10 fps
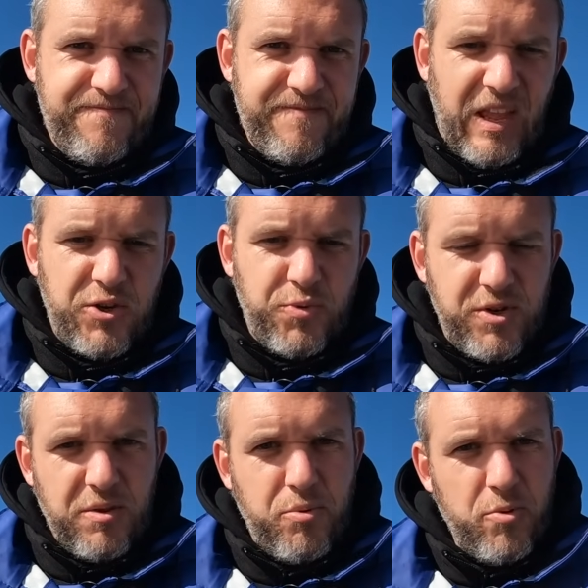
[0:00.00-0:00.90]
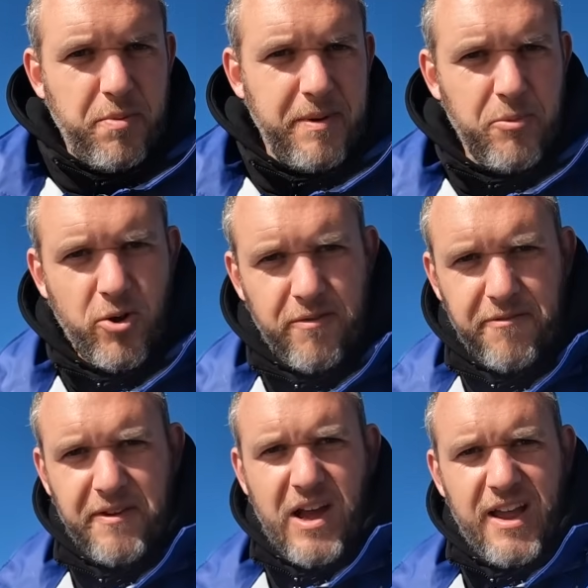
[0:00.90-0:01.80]
I just wish they'd put up a bit more of a
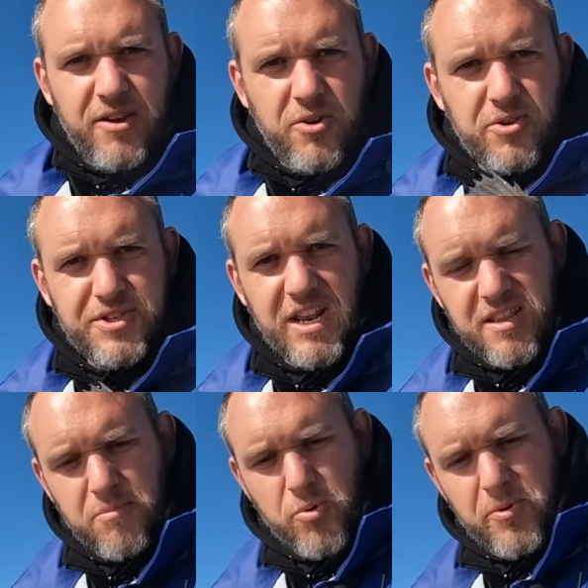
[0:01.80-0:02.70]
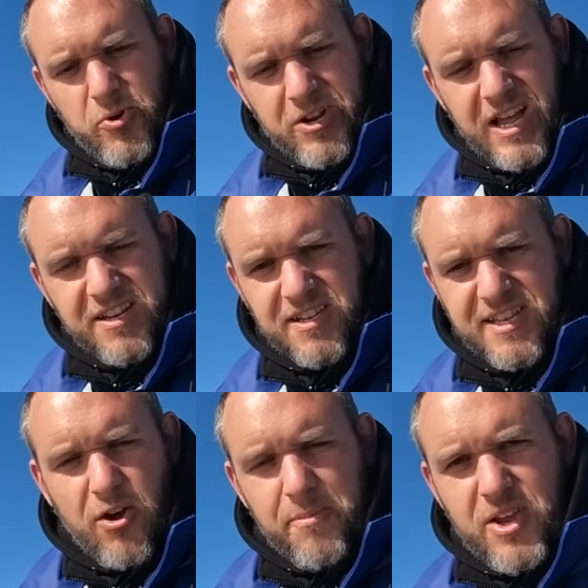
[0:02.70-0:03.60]
fight or send the mum or dad to
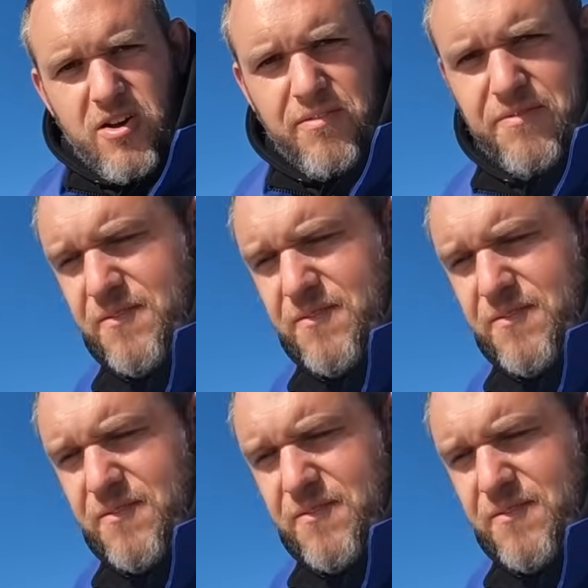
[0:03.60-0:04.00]
tell me off.